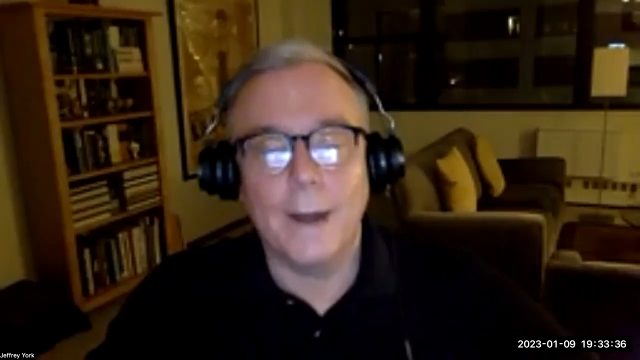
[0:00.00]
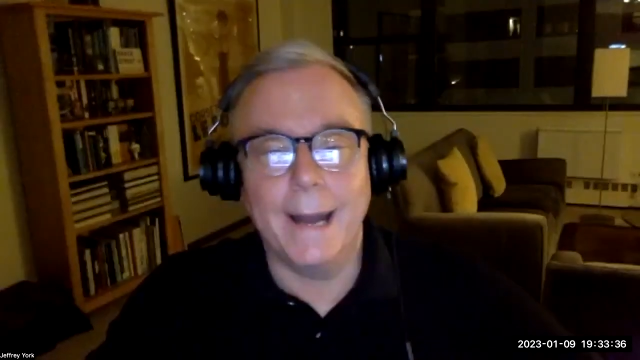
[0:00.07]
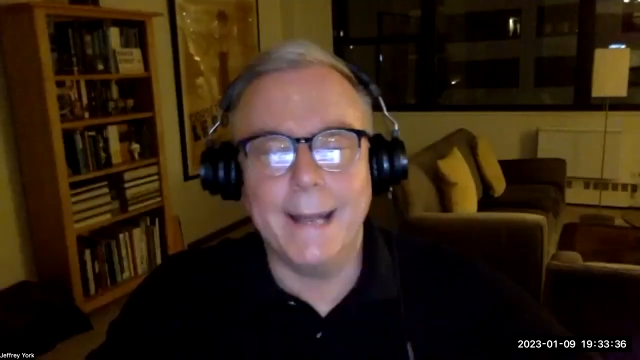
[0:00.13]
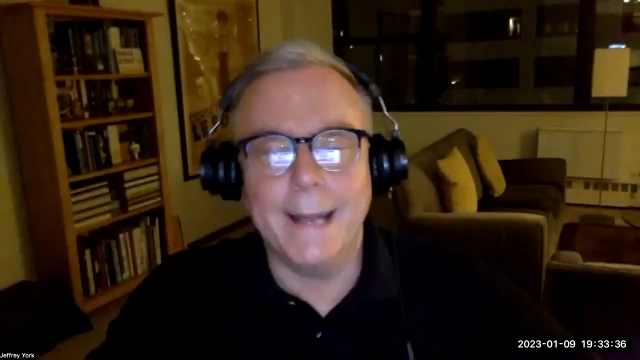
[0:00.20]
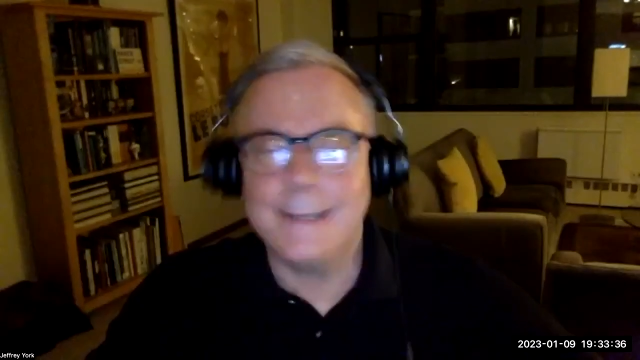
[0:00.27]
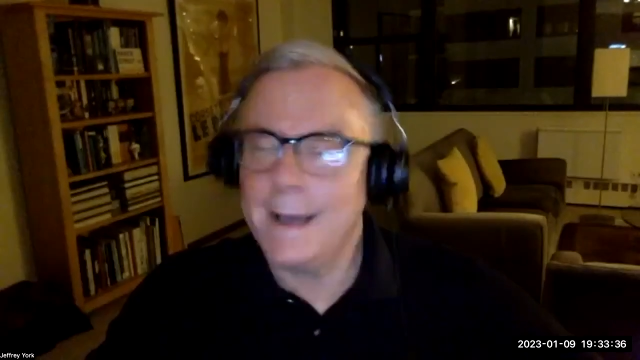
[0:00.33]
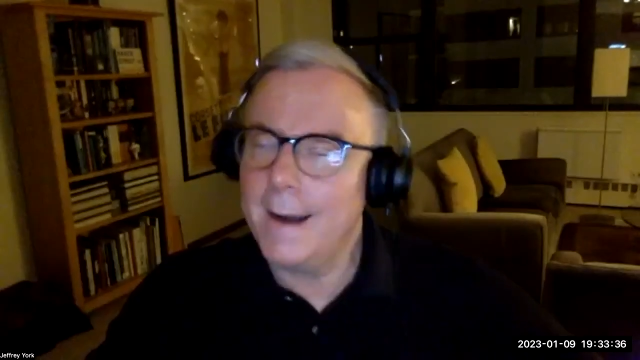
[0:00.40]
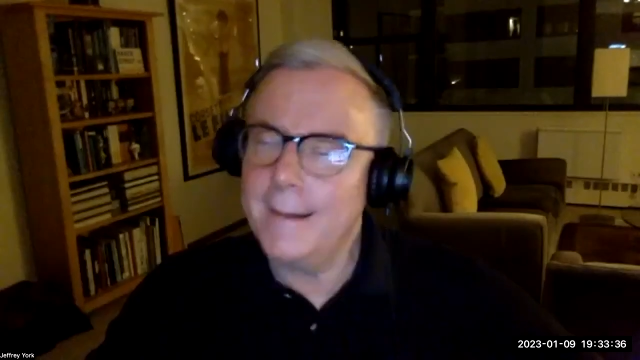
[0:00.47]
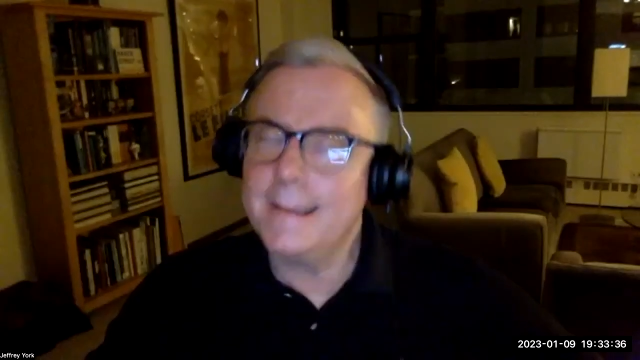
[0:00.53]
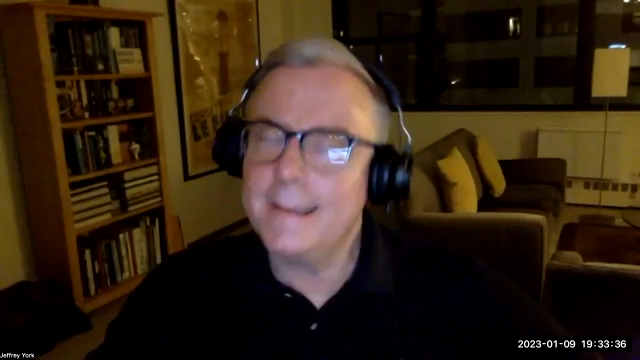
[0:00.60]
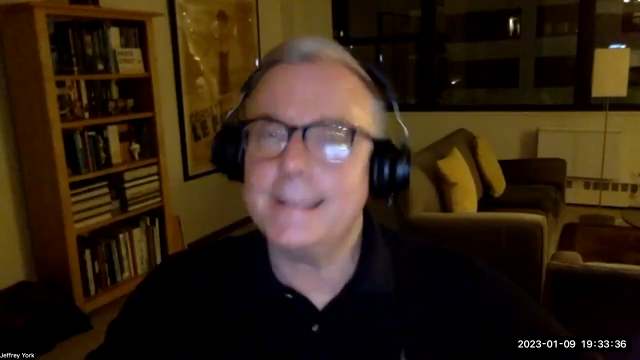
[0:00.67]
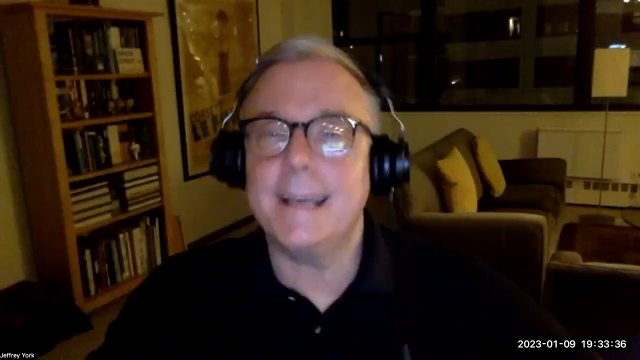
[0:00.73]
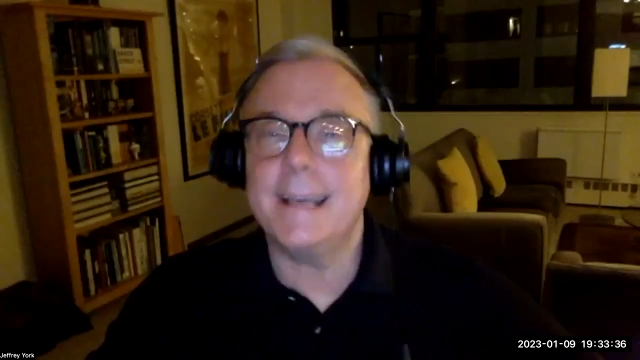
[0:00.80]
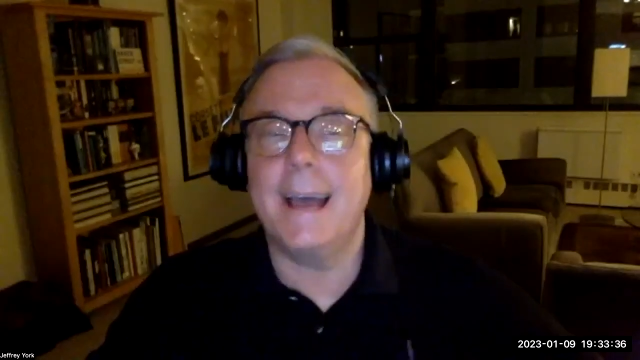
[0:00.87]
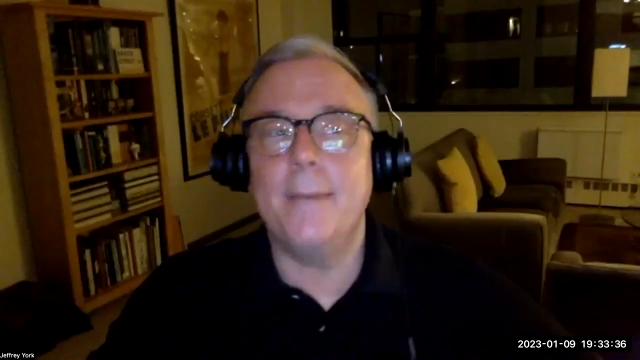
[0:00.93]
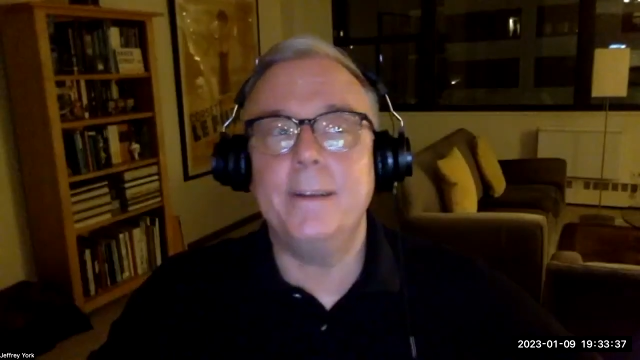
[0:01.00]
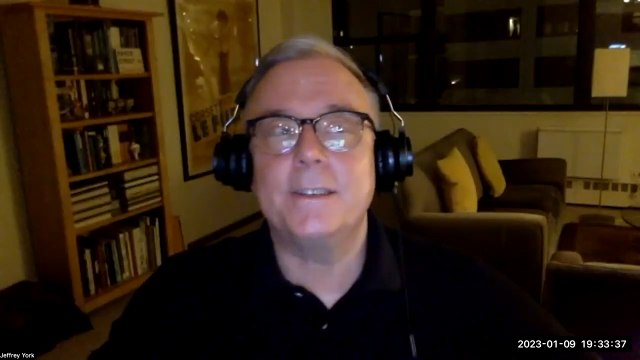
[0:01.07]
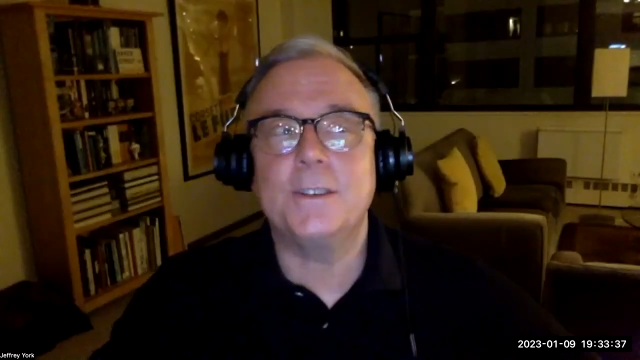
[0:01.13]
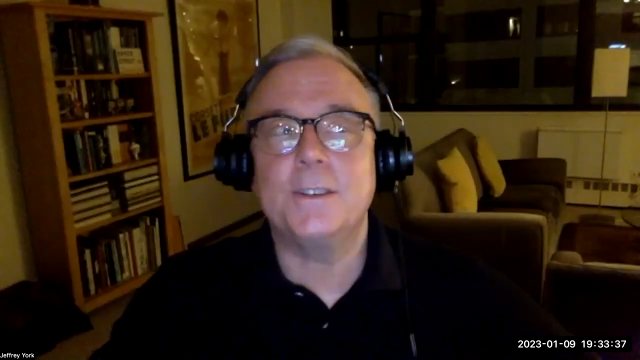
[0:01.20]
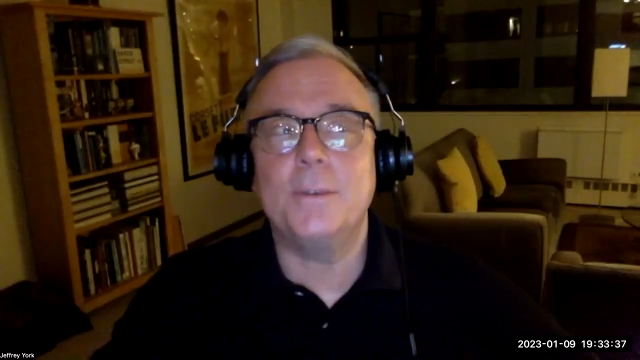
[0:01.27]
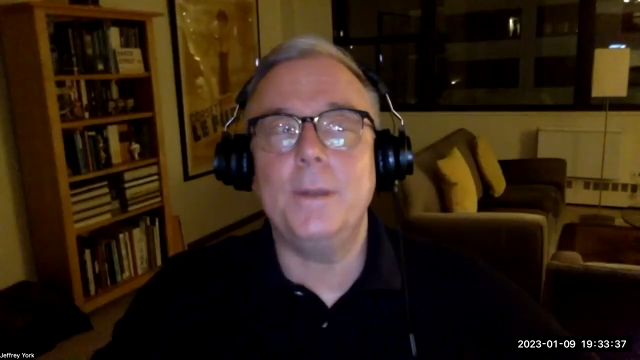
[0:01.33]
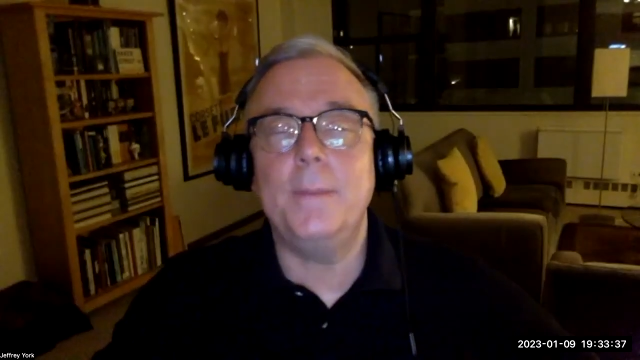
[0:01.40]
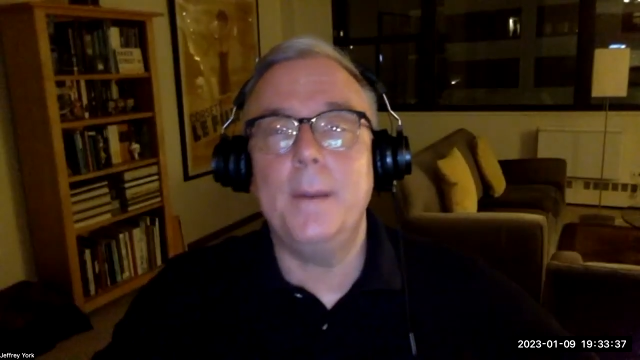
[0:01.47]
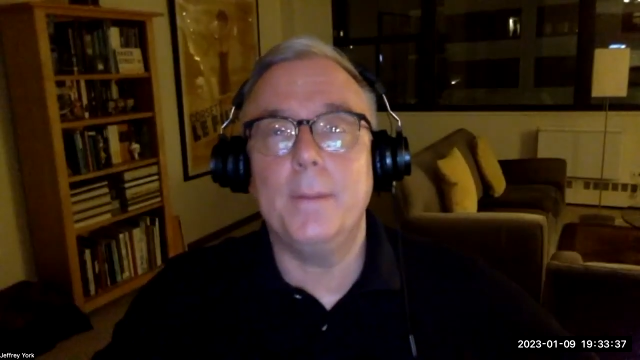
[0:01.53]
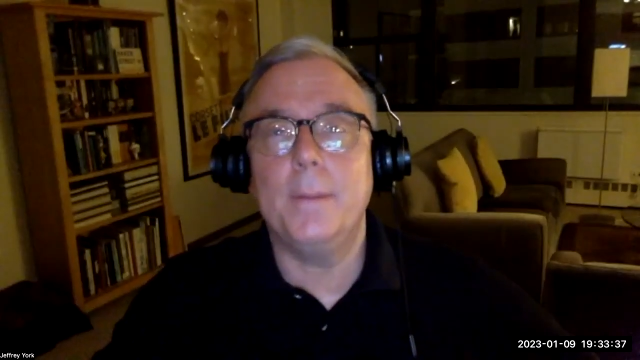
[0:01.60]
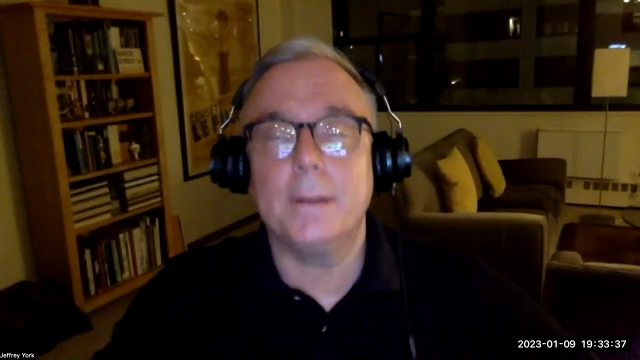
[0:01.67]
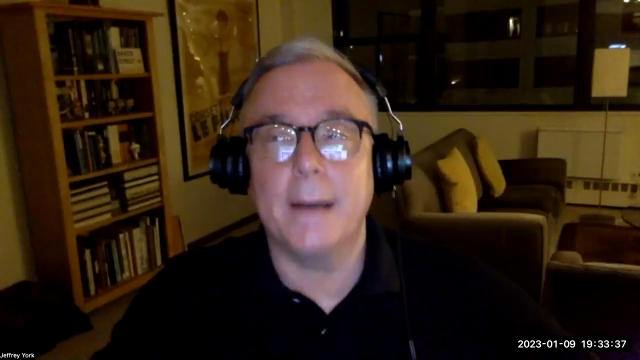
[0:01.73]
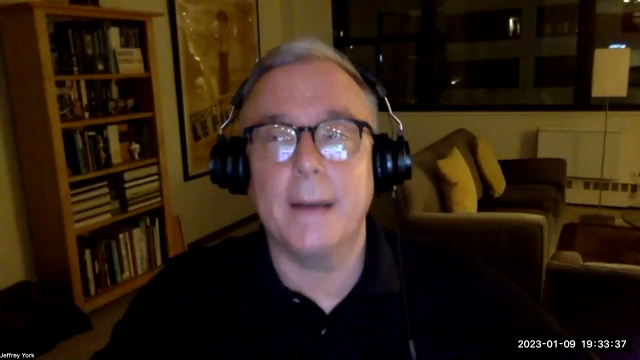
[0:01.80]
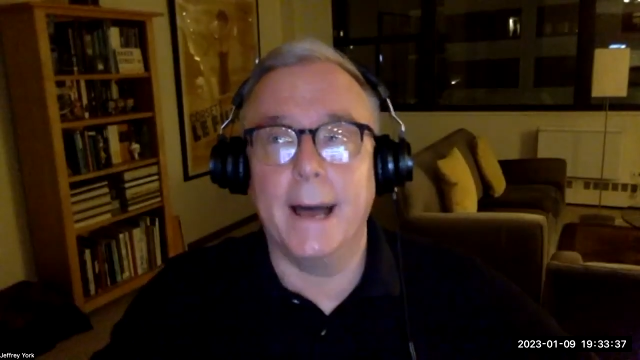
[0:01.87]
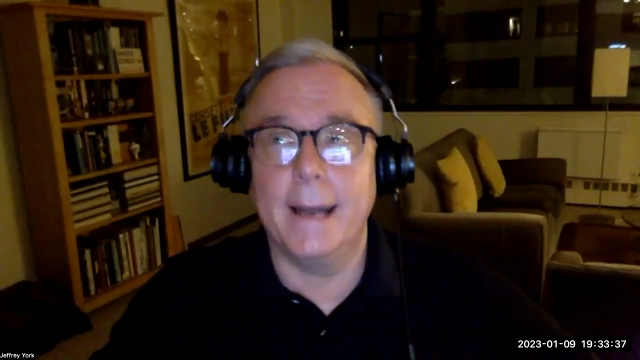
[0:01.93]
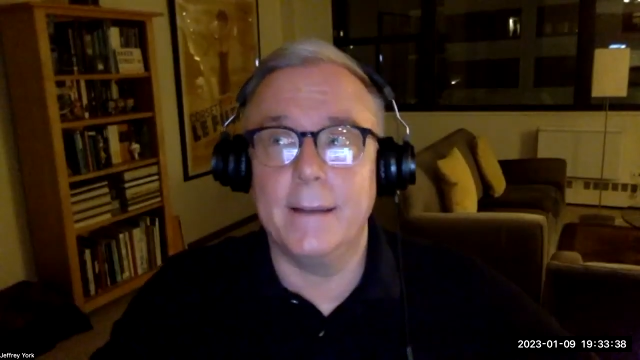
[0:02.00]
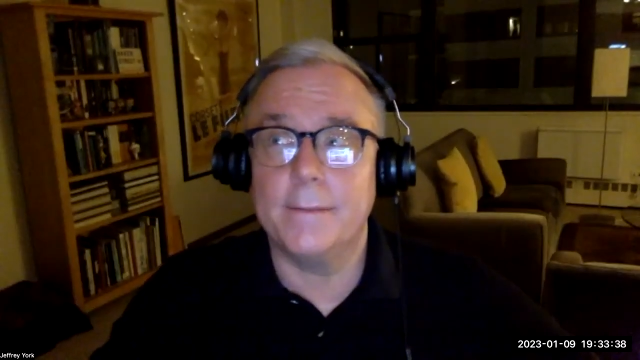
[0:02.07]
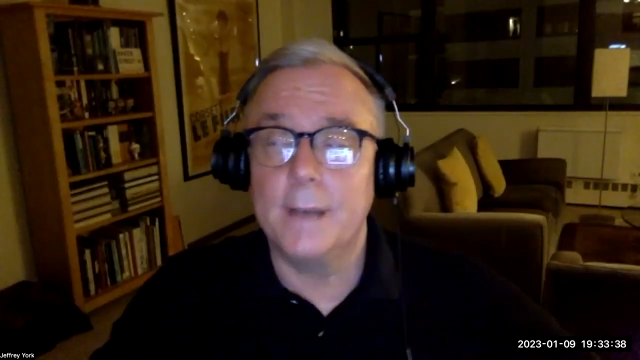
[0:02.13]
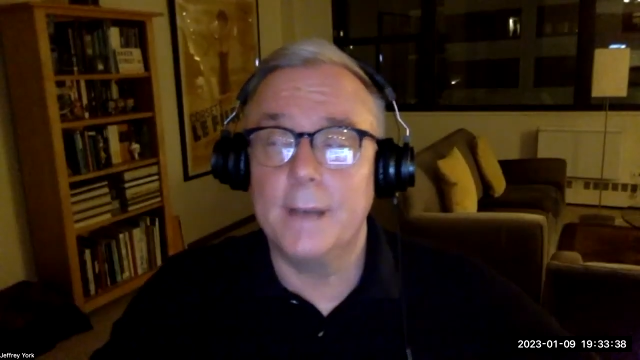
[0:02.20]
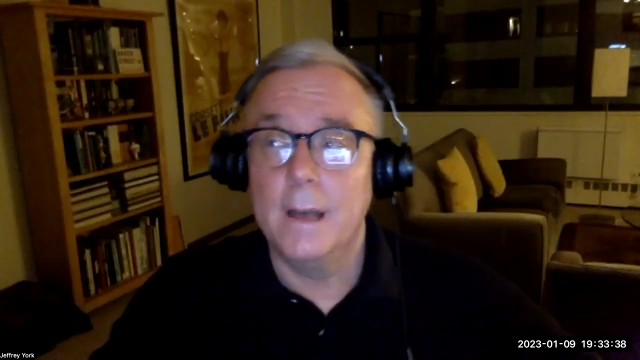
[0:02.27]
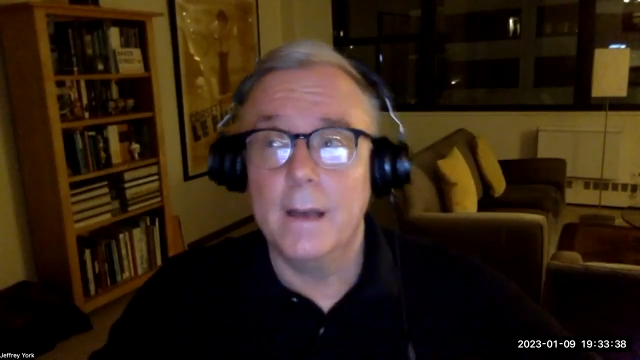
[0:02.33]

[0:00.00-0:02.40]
It's hard to say. I mean, so many people died of